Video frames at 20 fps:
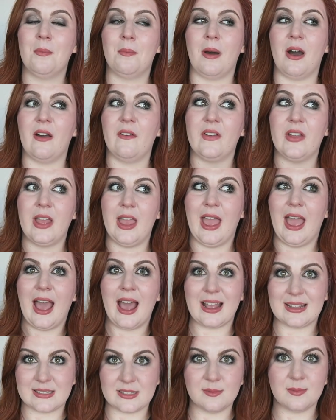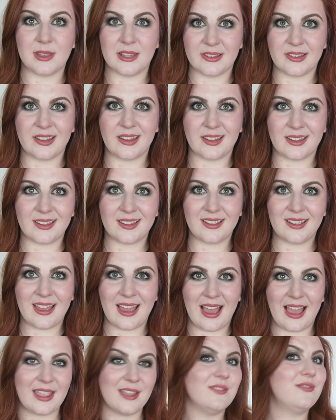but it has to be like
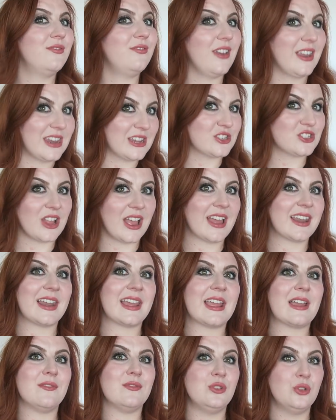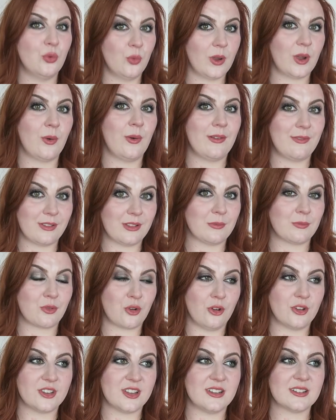I have finished that and I have no equivalent
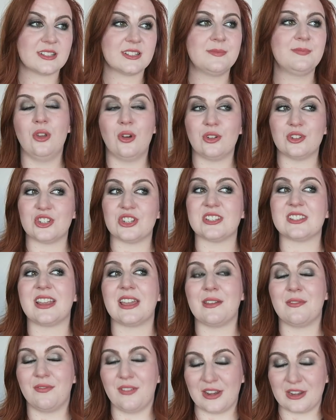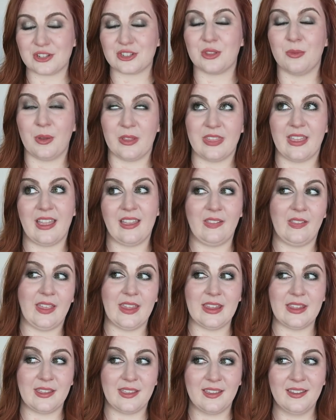product, not just I have finished the one that I
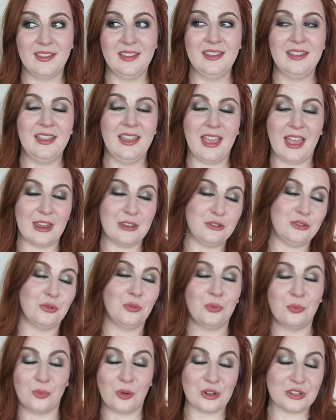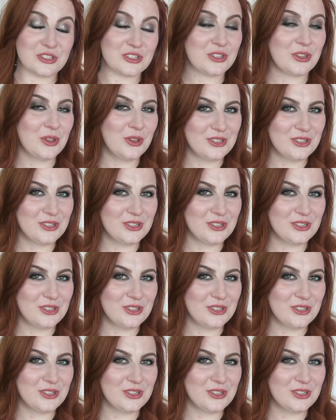like and don't want to